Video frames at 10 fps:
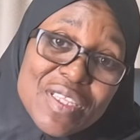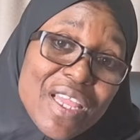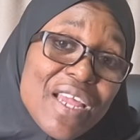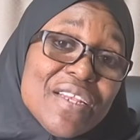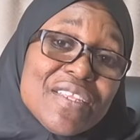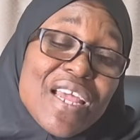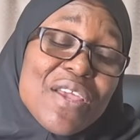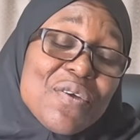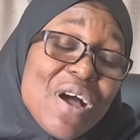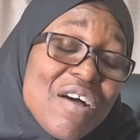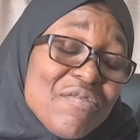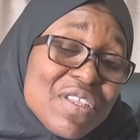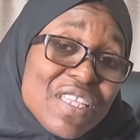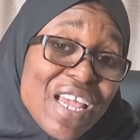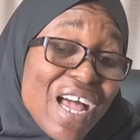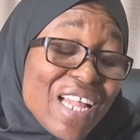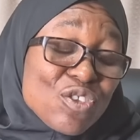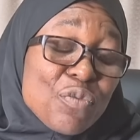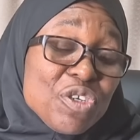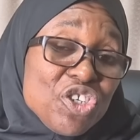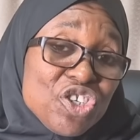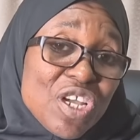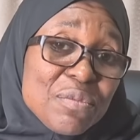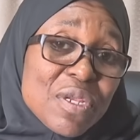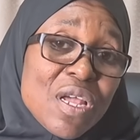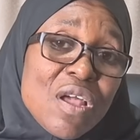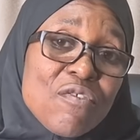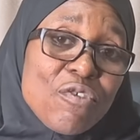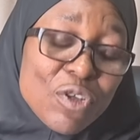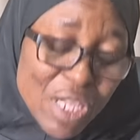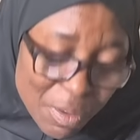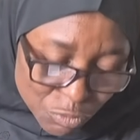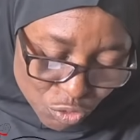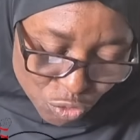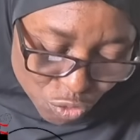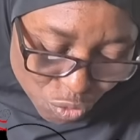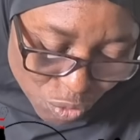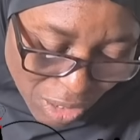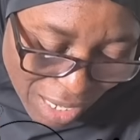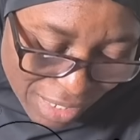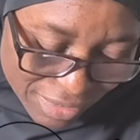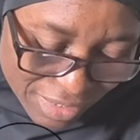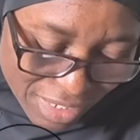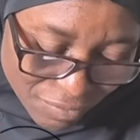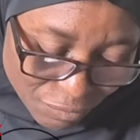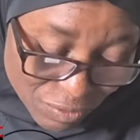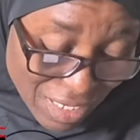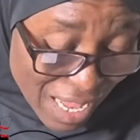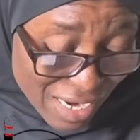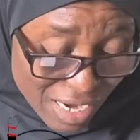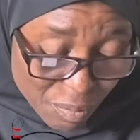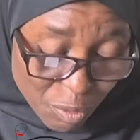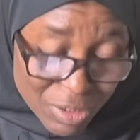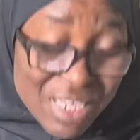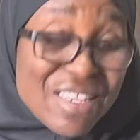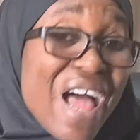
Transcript: There you have it. They had to be shamed for them to do the needful. Sahara reporters